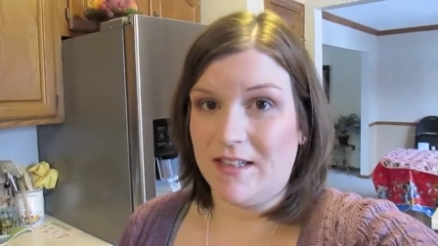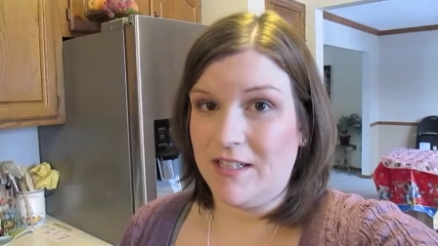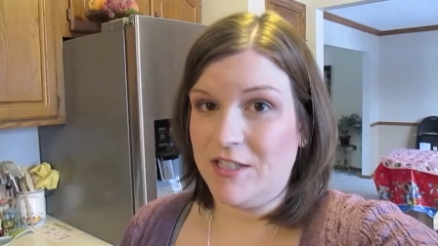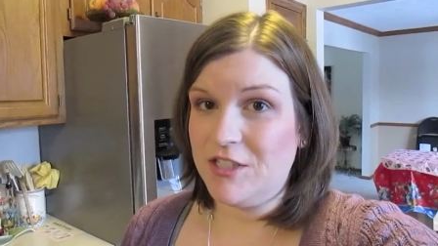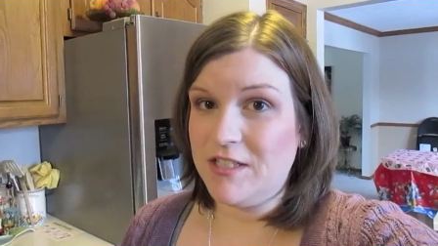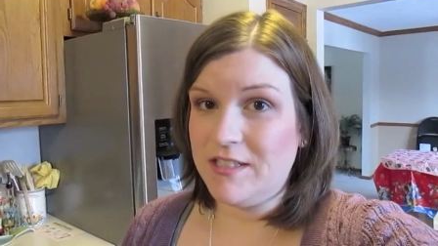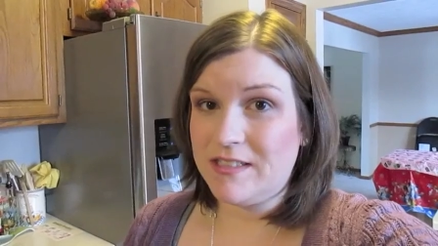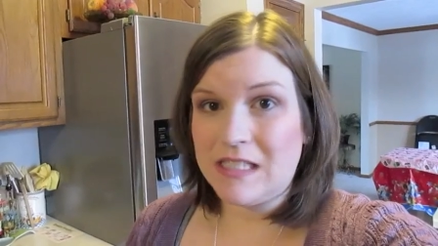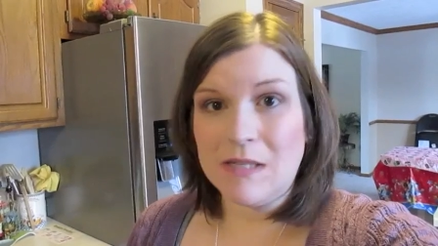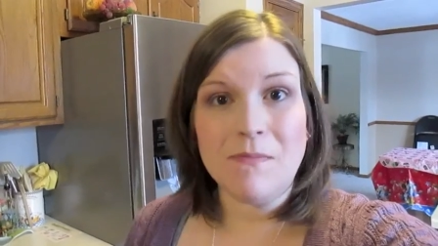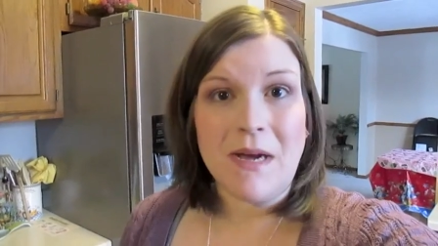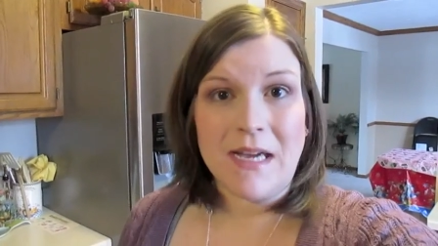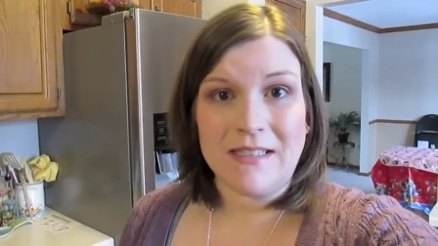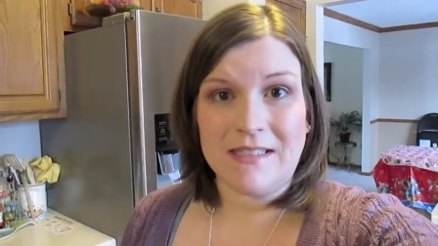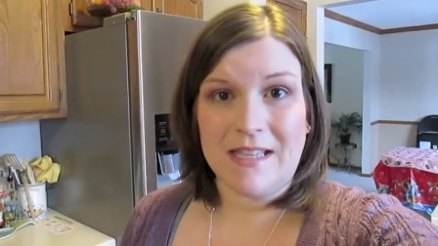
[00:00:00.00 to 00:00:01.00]
Like, she's the
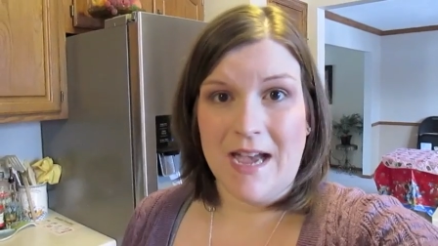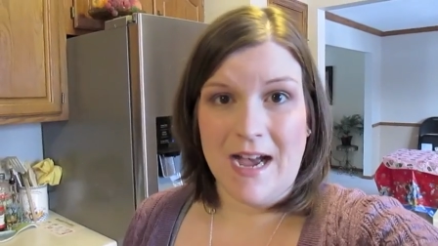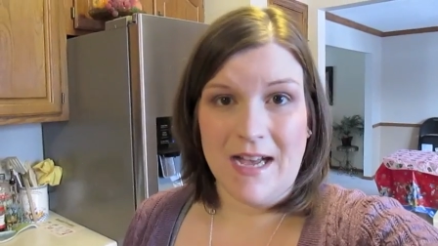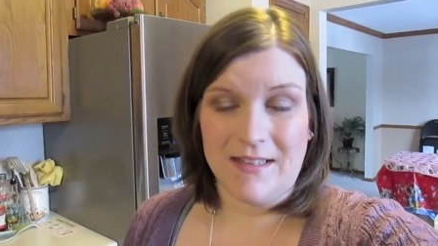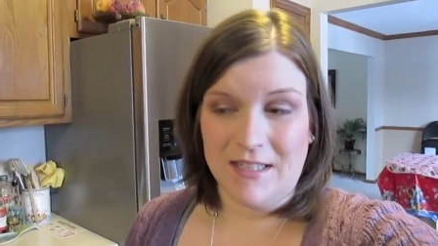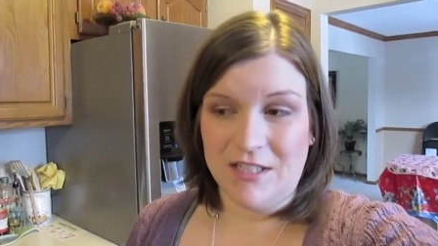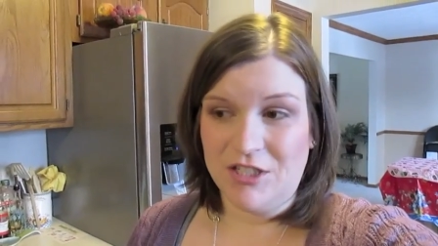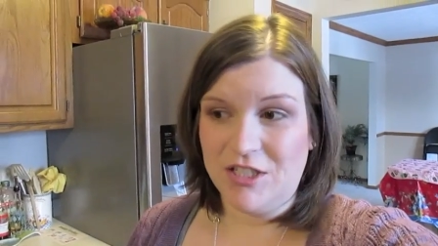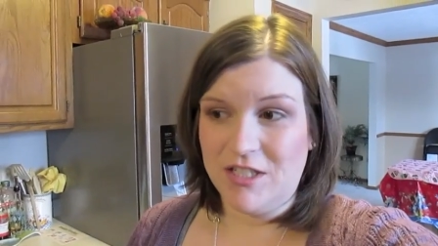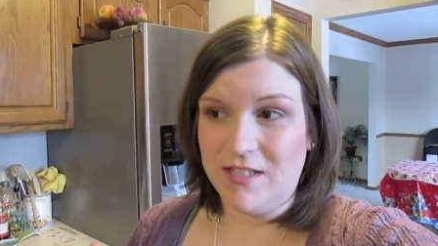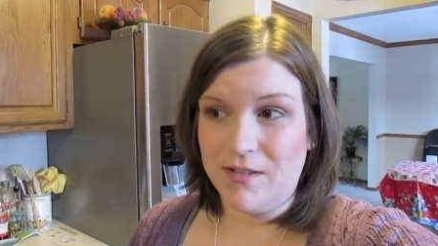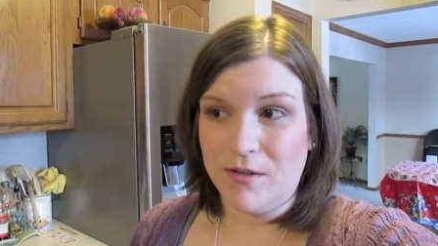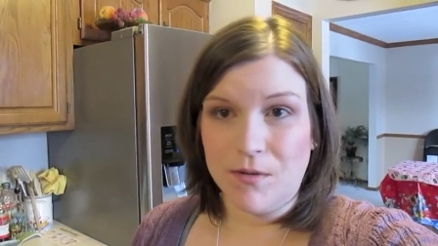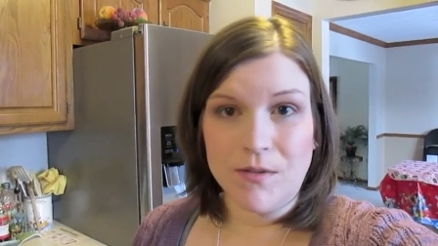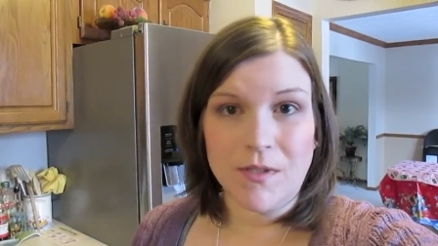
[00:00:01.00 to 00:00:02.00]
best cat. Like, she
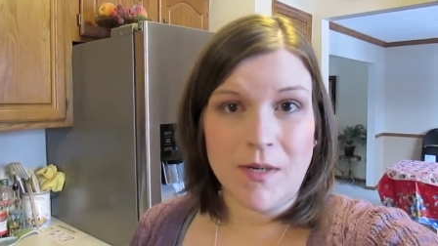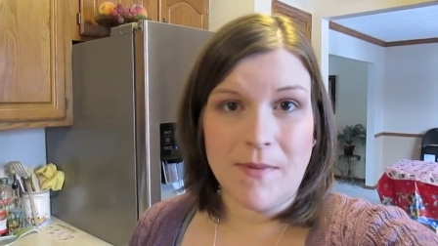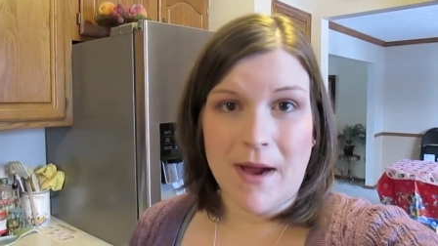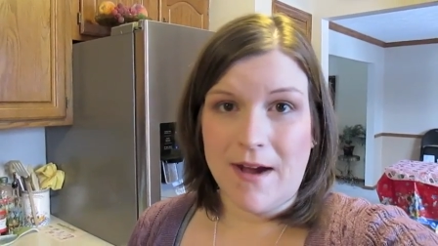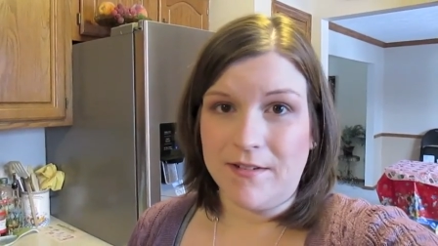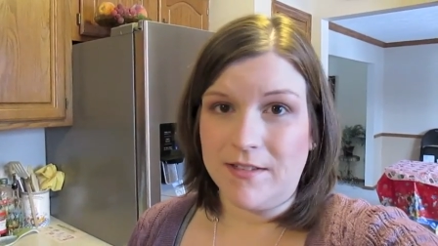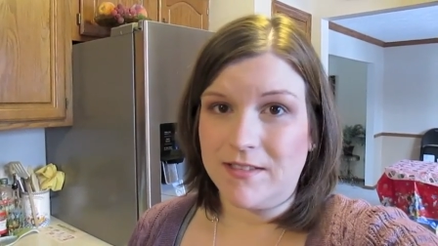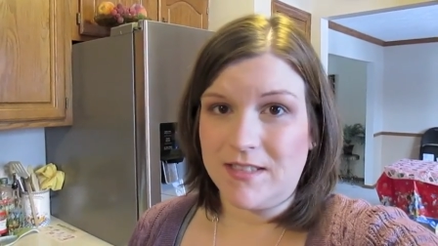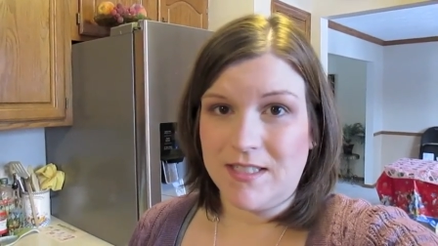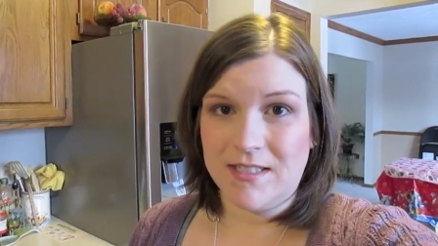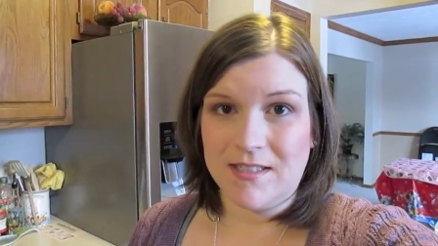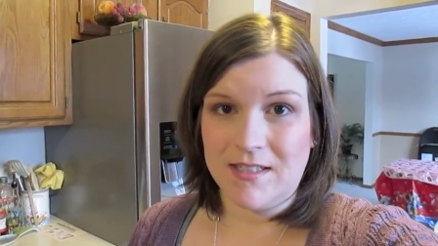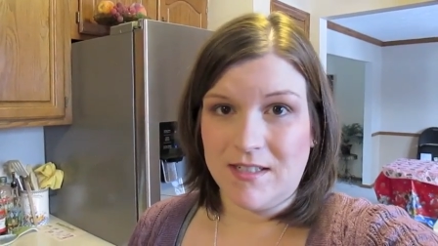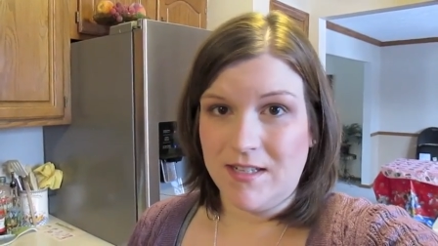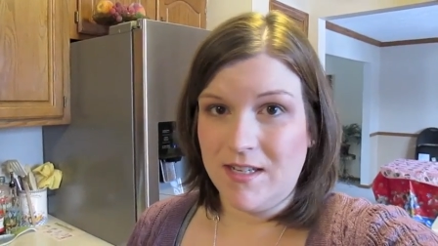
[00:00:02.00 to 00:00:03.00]
knows her
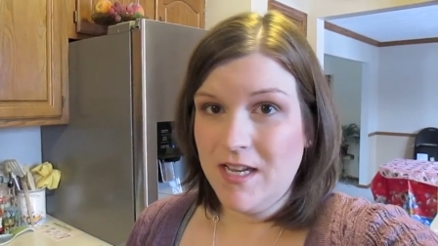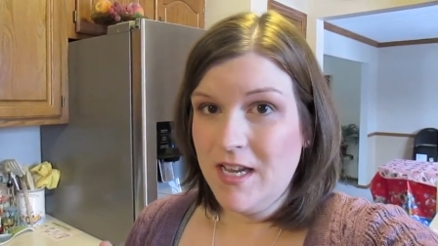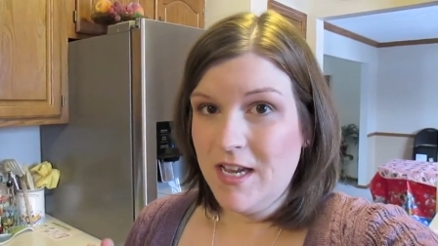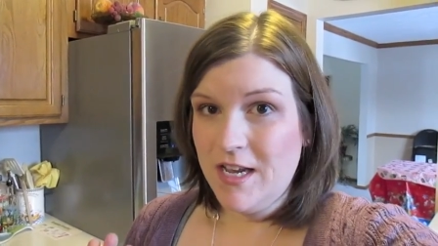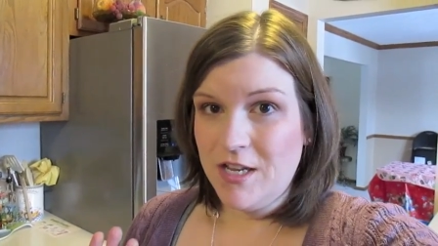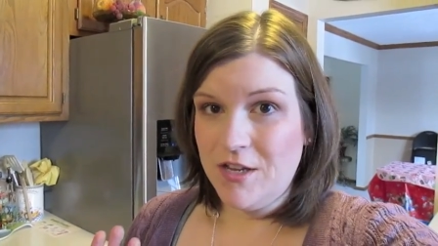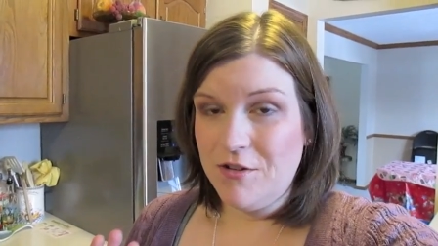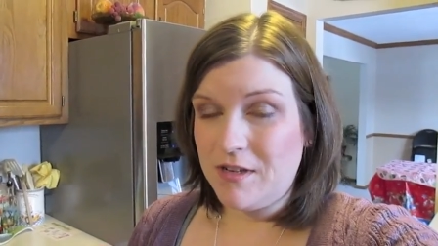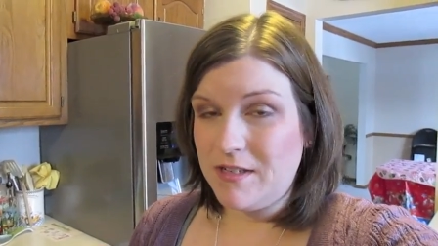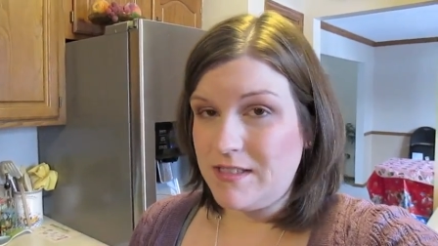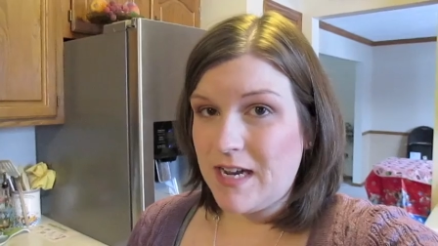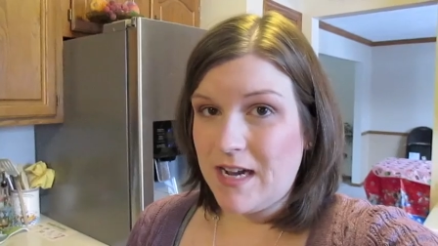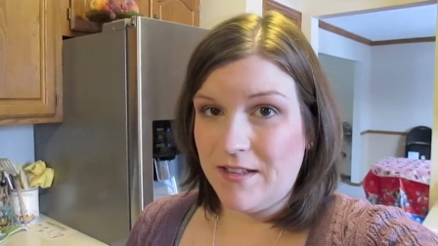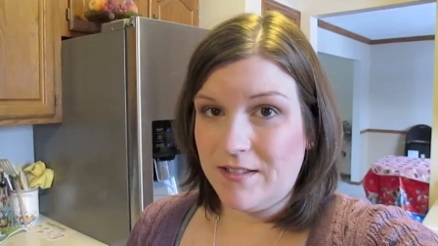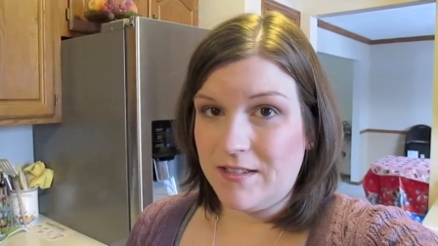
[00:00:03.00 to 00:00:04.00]
boundaries, and you can
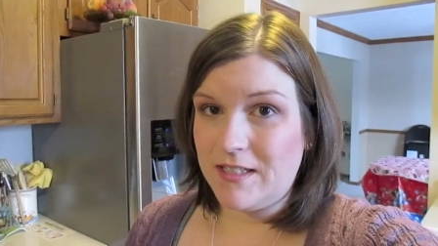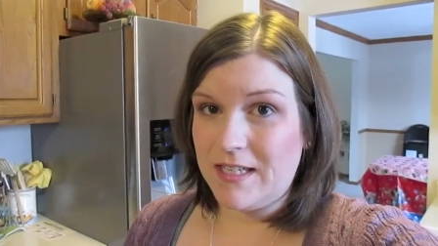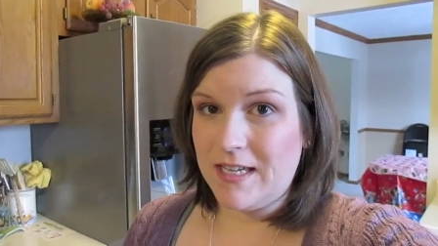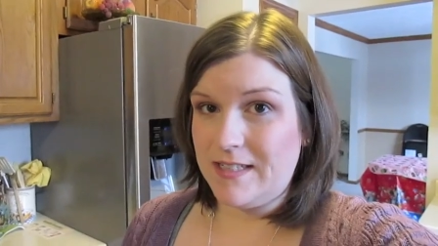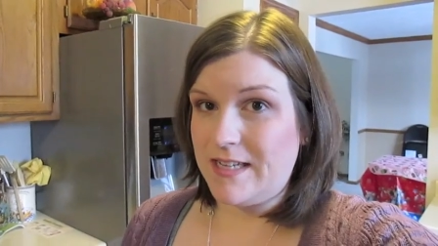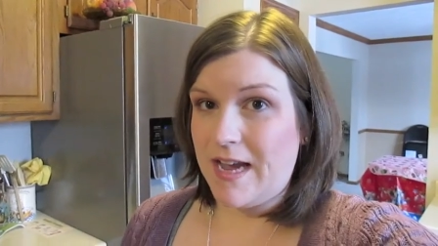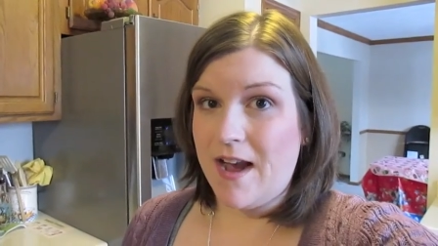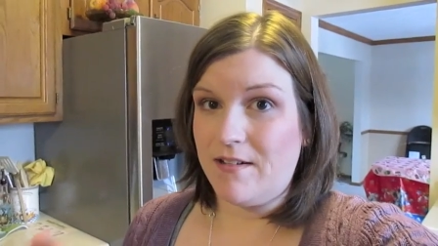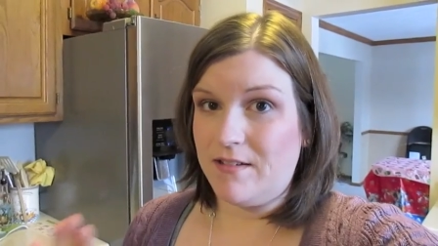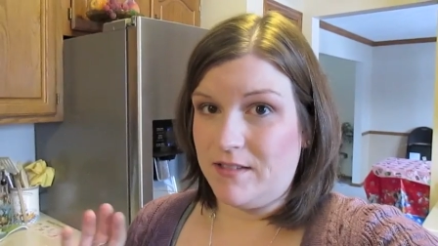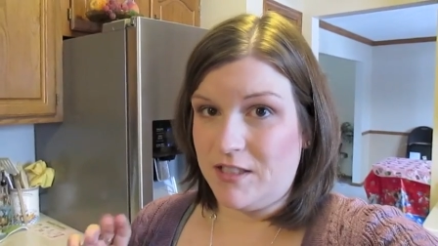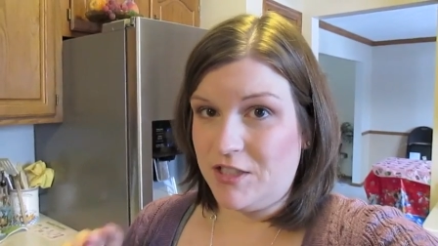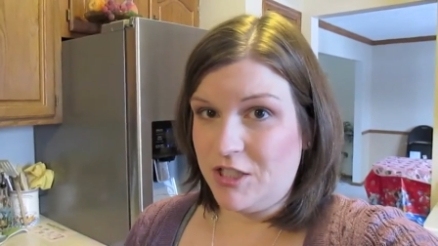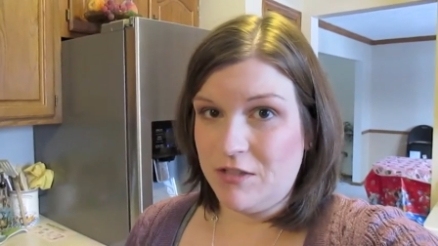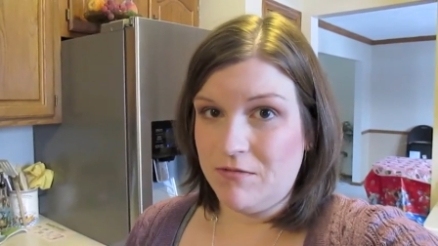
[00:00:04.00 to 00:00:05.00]
tell her to get down, and
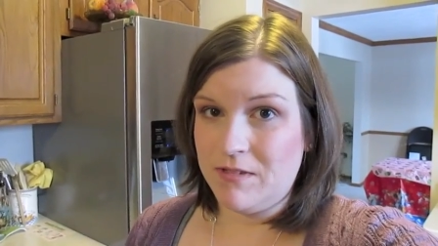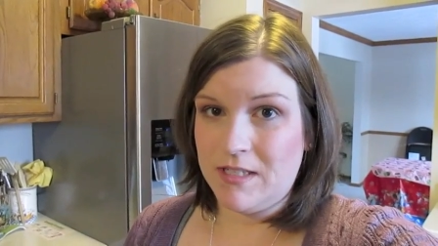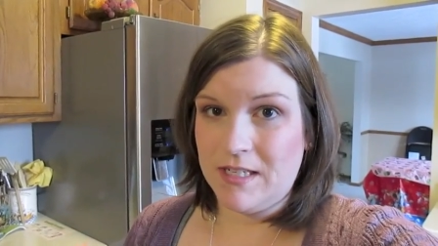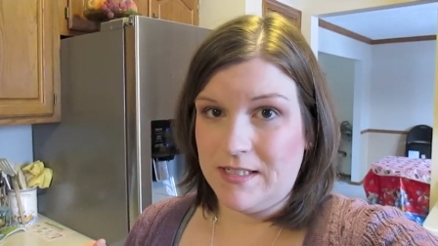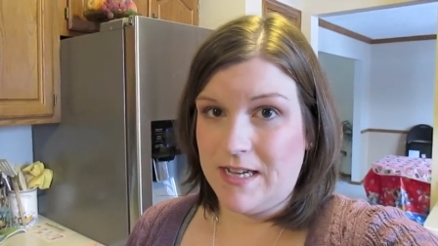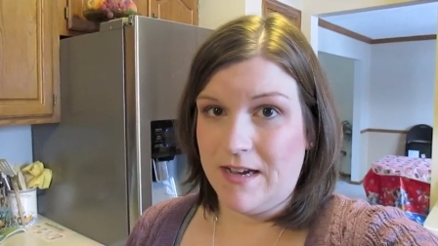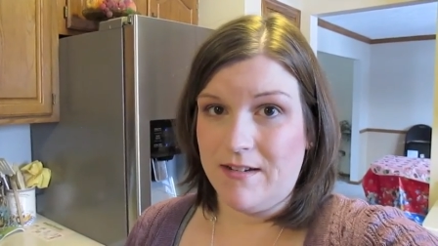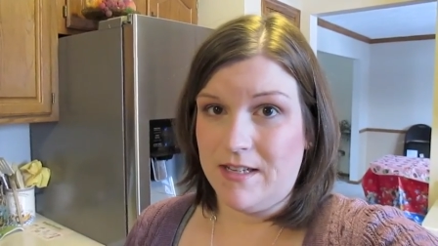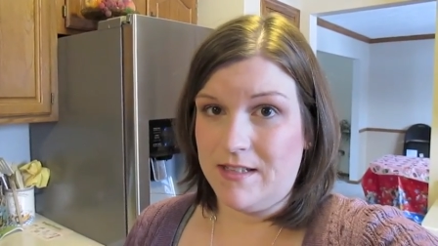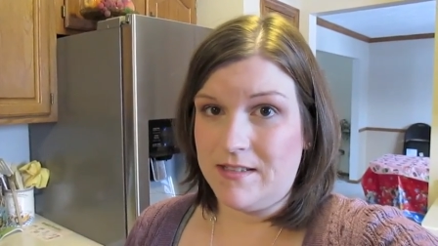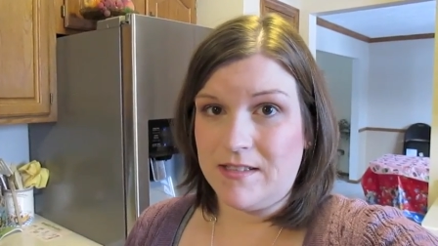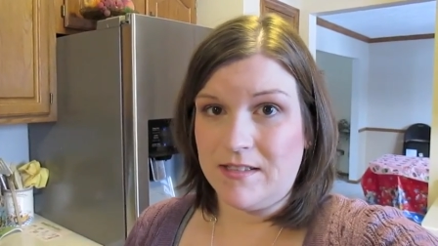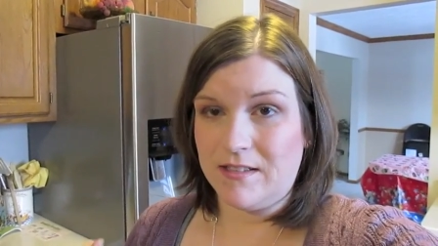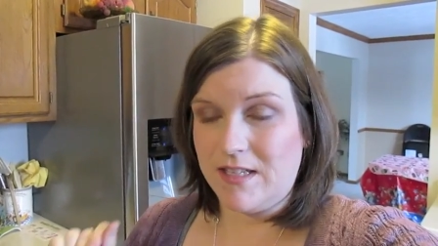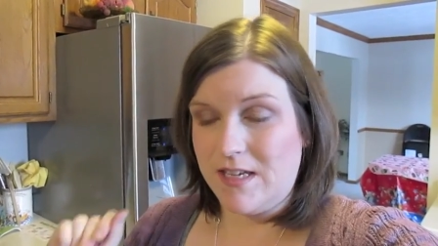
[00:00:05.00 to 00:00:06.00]
like she would get down
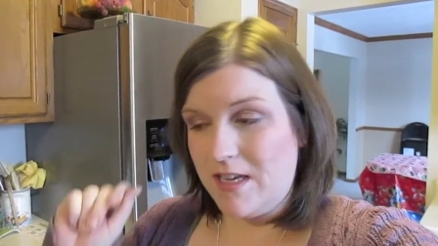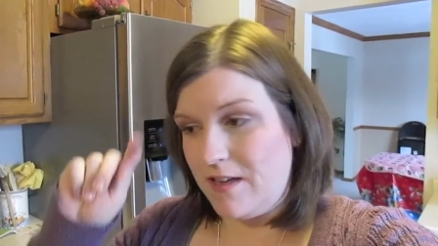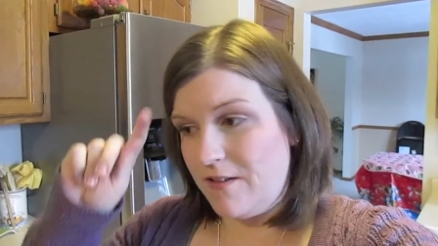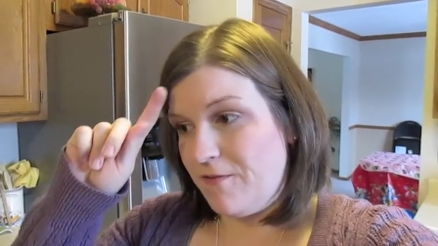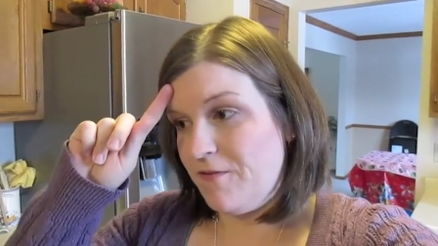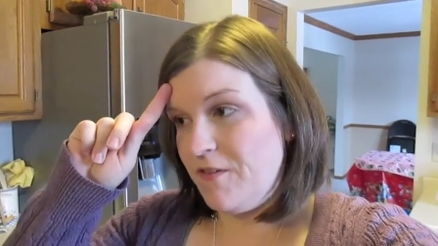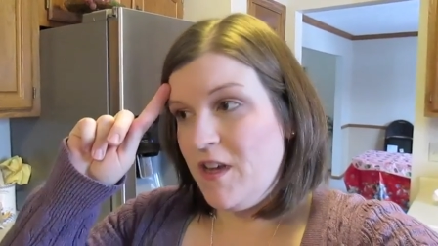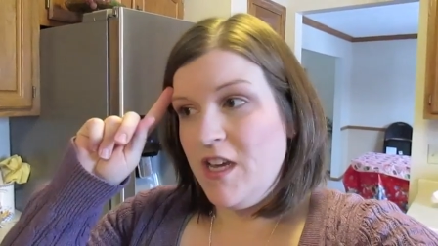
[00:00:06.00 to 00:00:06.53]
instantly if